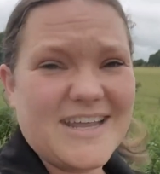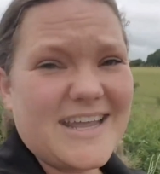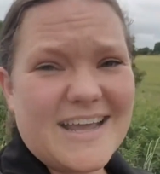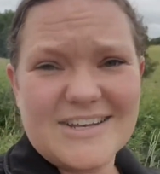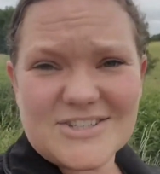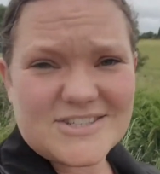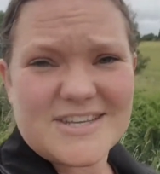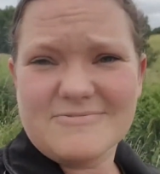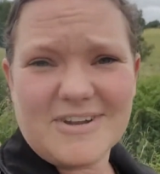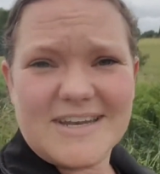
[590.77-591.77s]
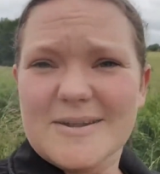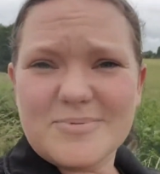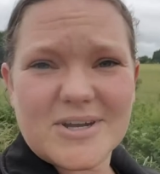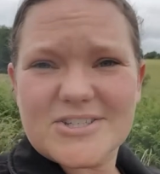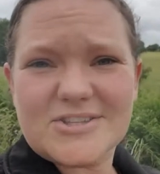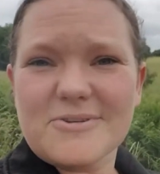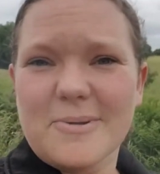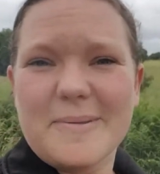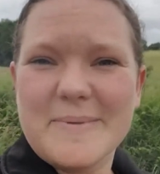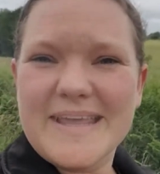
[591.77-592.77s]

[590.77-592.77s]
and just running a brush through him.